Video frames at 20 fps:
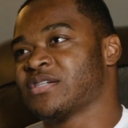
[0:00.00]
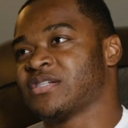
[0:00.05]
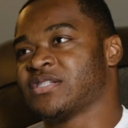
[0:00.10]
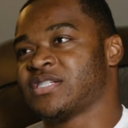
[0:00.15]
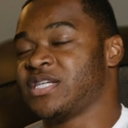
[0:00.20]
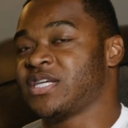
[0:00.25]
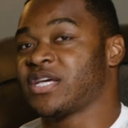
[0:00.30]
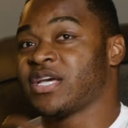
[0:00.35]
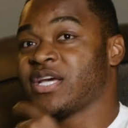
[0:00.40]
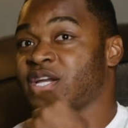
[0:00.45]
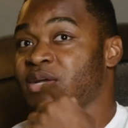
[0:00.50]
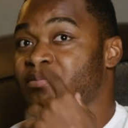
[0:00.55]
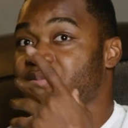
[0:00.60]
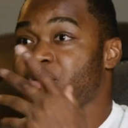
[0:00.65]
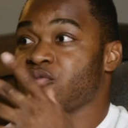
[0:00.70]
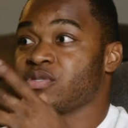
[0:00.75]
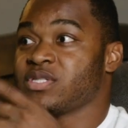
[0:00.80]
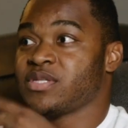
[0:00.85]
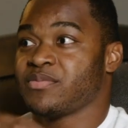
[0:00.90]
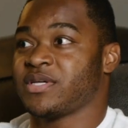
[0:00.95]
She could hear the
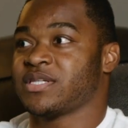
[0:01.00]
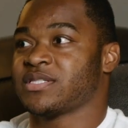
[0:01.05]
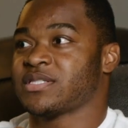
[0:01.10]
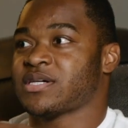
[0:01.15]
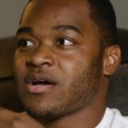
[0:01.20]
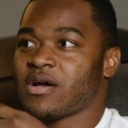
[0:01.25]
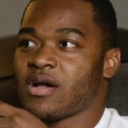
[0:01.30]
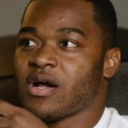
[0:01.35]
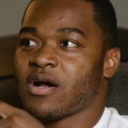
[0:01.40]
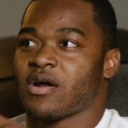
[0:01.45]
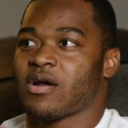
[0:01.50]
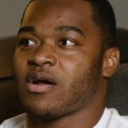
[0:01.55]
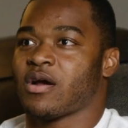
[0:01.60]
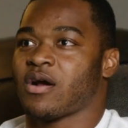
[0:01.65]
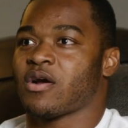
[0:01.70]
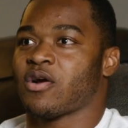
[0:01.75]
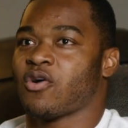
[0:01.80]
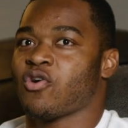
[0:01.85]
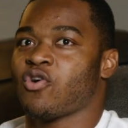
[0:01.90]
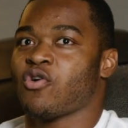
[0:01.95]
music because
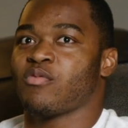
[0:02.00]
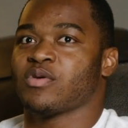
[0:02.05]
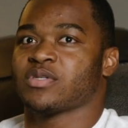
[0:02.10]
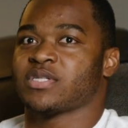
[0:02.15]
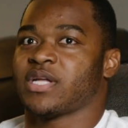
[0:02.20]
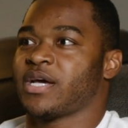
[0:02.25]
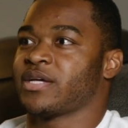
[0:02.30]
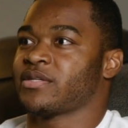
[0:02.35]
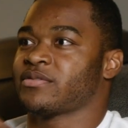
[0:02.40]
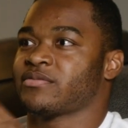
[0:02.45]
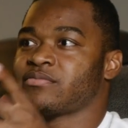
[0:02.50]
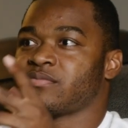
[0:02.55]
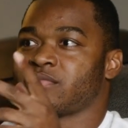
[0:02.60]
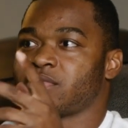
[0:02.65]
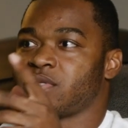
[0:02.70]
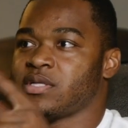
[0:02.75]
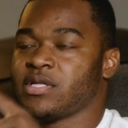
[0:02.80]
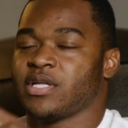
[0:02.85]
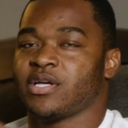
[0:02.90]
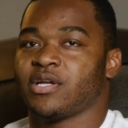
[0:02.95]
our home was like
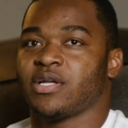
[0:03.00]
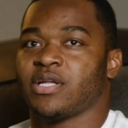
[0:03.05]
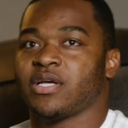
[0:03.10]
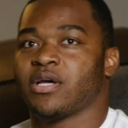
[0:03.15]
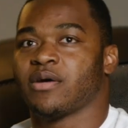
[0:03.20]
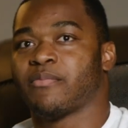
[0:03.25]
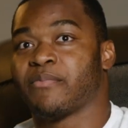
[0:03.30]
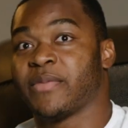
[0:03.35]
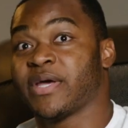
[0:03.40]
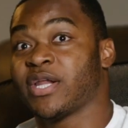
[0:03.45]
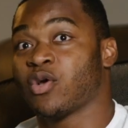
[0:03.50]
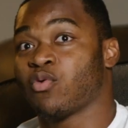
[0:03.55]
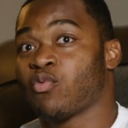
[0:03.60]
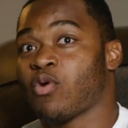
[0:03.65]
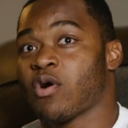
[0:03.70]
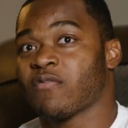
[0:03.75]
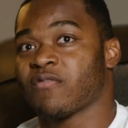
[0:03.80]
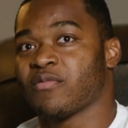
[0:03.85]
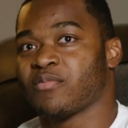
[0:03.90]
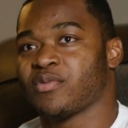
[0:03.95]
literally a minute
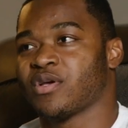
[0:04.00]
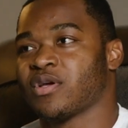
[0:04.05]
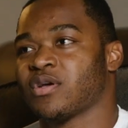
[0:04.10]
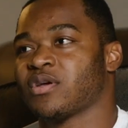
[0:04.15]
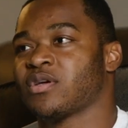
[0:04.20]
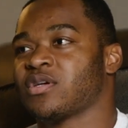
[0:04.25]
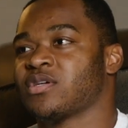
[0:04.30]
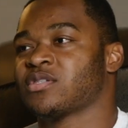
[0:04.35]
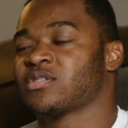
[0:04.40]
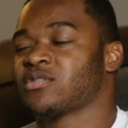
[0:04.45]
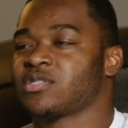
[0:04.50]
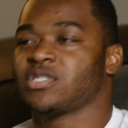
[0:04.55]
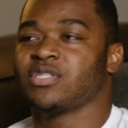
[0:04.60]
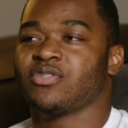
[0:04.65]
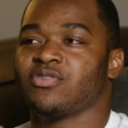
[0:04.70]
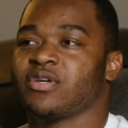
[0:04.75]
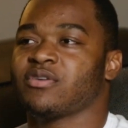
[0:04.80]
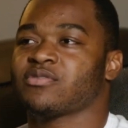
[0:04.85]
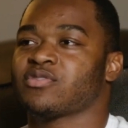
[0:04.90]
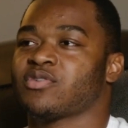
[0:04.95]
walk from here. So she
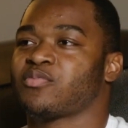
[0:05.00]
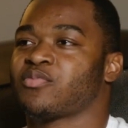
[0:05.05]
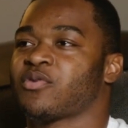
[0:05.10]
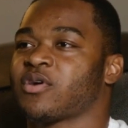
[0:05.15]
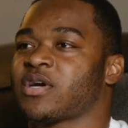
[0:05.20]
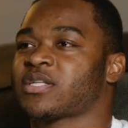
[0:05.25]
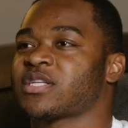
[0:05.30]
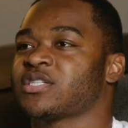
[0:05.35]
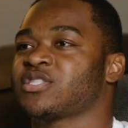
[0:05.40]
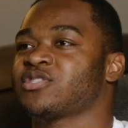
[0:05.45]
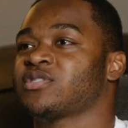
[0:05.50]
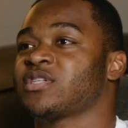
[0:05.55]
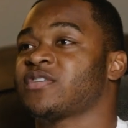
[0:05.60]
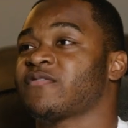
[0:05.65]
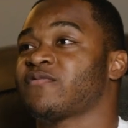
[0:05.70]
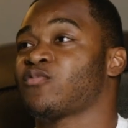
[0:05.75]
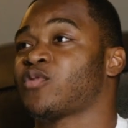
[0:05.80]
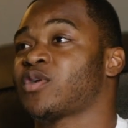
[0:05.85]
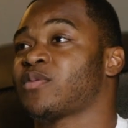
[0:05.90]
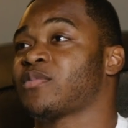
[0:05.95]
knew they was on the park. I think she was
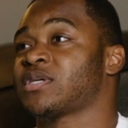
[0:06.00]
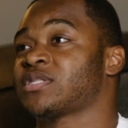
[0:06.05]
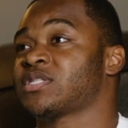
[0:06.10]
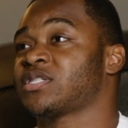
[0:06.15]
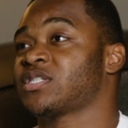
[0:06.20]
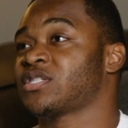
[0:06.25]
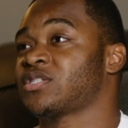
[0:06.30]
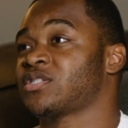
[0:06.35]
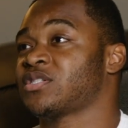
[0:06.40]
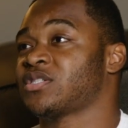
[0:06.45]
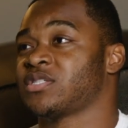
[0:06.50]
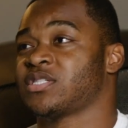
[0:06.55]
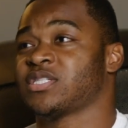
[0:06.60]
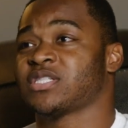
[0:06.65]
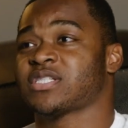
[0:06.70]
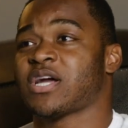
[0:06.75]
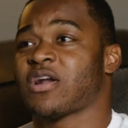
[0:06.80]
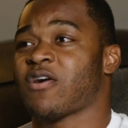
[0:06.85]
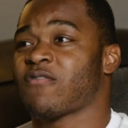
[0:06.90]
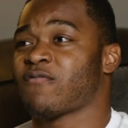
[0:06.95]
looking for one of my sisters. She
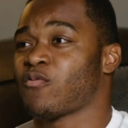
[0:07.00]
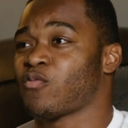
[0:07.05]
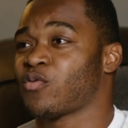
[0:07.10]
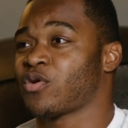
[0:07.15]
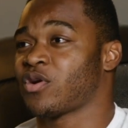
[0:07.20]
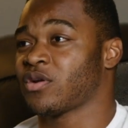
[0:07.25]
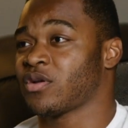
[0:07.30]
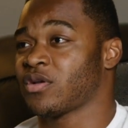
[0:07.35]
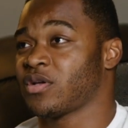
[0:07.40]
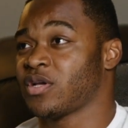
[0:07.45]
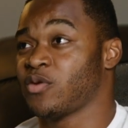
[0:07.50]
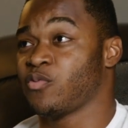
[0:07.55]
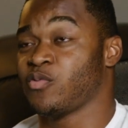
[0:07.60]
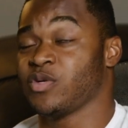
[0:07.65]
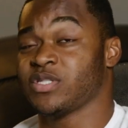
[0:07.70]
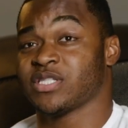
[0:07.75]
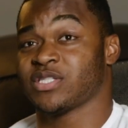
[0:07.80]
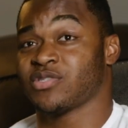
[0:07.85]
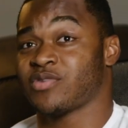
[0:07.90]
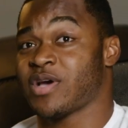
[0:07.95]
just got off of work.
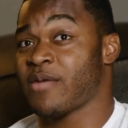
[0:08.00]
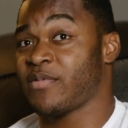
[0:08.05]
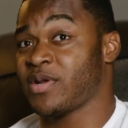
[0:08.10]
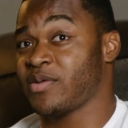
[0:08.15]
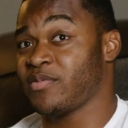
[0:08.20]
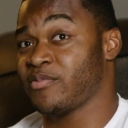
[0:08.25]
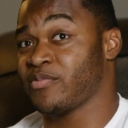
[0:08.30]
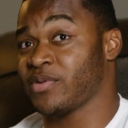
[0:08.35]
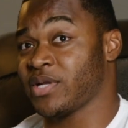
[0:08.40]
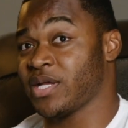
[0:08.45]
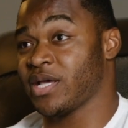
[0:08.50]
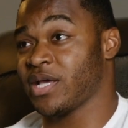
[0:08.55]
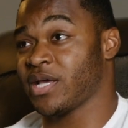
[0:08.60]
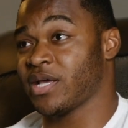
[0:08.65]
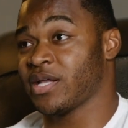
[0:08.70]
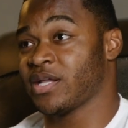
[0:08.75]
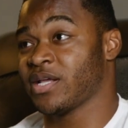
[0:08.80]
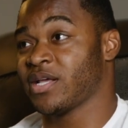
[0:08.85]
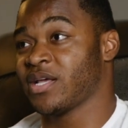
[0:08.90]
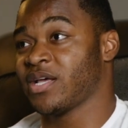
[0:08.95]
We just so happened to be
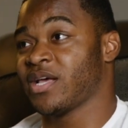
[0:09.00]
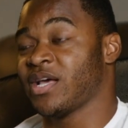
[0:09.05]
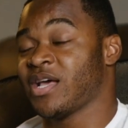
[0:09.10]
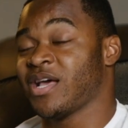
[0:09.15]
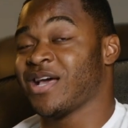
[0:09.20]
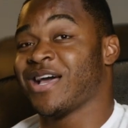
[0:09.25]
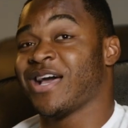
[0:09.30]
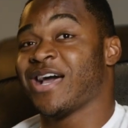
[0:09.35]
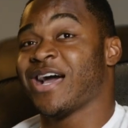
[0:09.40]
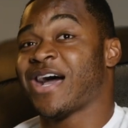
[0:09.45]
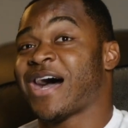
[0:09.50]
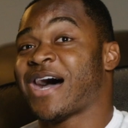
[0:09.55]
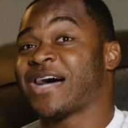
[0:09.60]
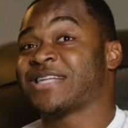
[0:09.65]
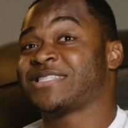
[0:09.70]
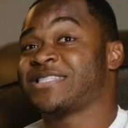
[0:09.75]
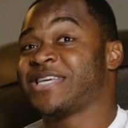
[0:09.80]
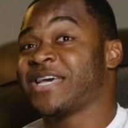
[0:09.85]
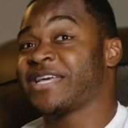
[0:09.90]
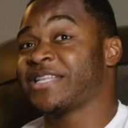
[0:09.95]
playing.
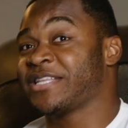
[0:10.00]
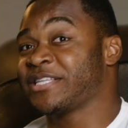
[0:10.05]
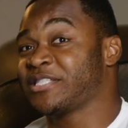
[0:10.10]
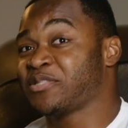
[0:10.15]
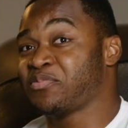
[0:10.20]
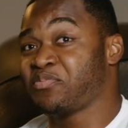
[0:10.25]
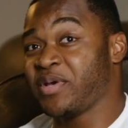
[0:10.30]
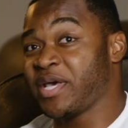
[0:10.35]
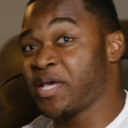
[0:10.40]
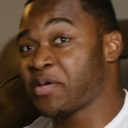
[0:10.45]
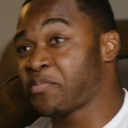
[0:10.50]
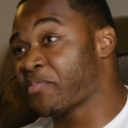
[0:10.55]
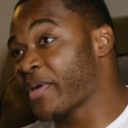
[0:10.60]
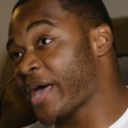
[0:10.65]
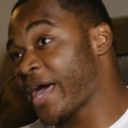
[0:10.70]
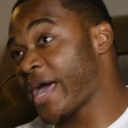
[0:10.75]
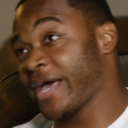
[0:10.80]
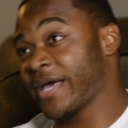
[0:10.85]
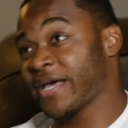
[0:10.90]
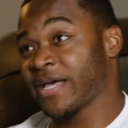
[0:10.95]
I take this pick
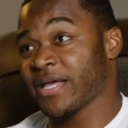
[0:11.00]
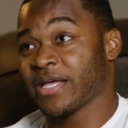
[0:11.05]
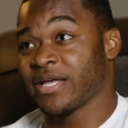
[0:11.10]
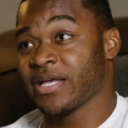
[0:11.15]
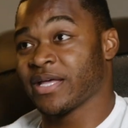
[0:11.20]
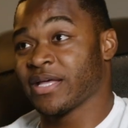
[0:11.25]
back.